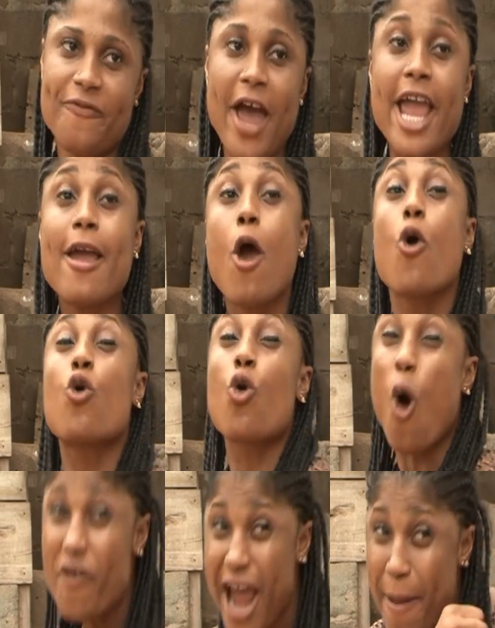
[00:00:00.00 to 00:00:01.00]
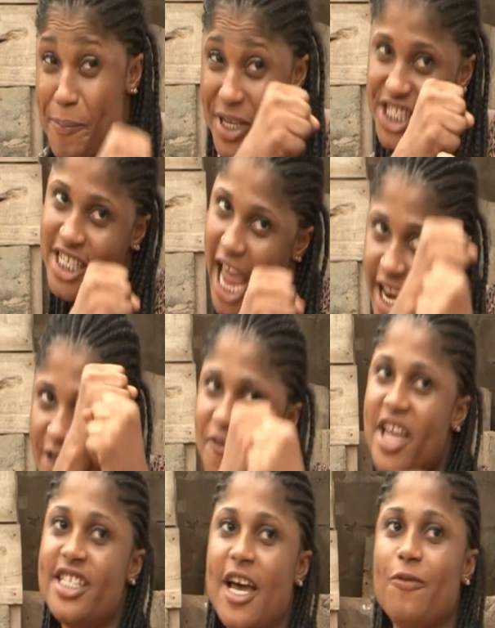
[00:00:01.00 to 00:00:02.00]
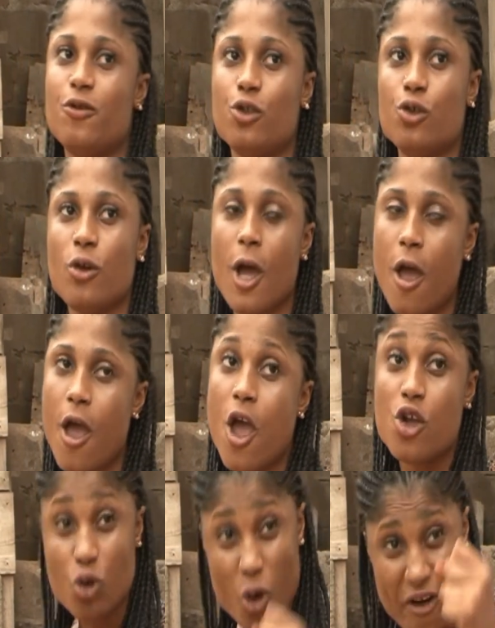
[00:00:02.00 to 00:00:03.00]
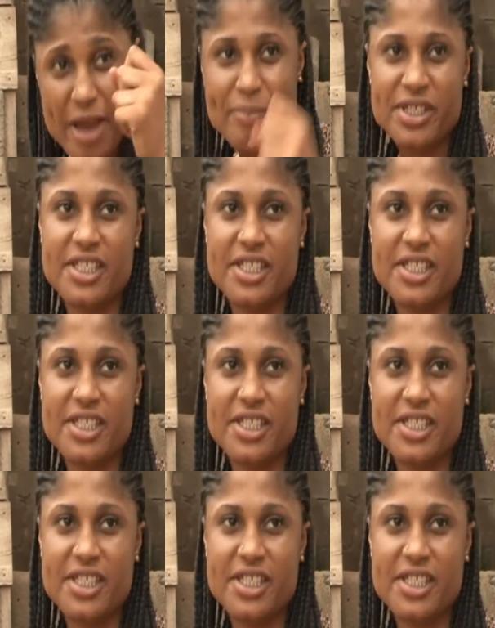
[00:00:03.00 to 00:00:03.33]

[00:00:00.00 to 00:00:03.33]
dey find. Correct beating now you dey find this afternoon. Correct